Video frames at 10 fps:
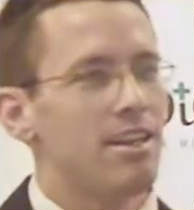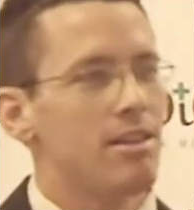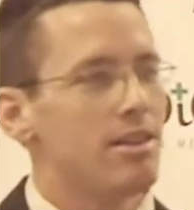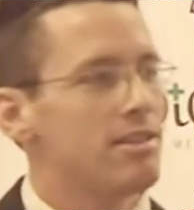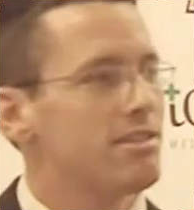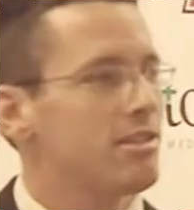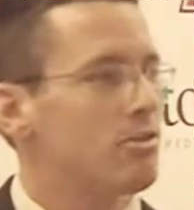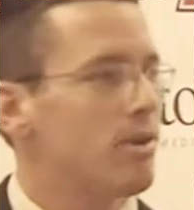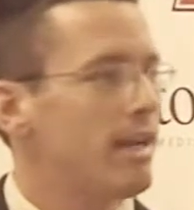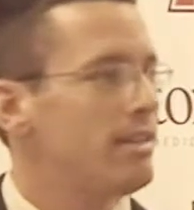this is a
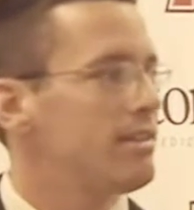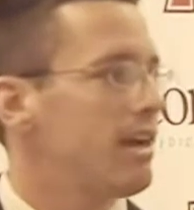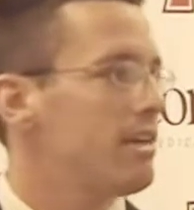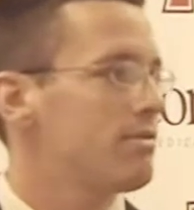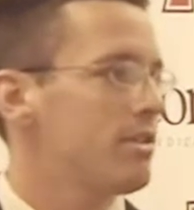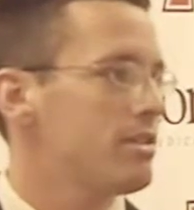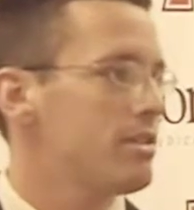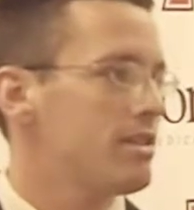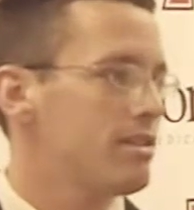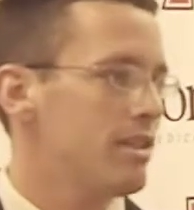great conference.
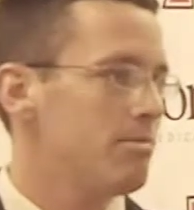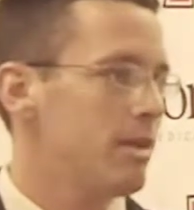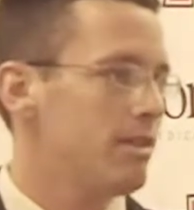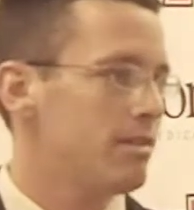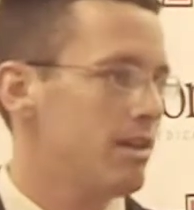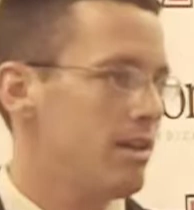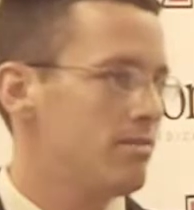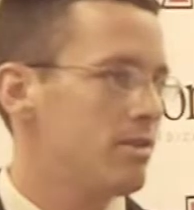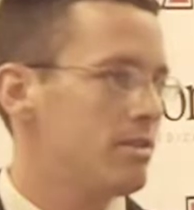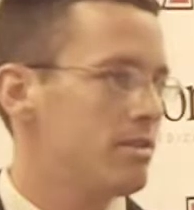The Sun Belt
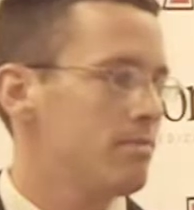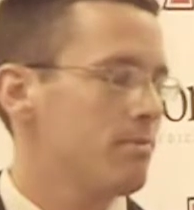Conference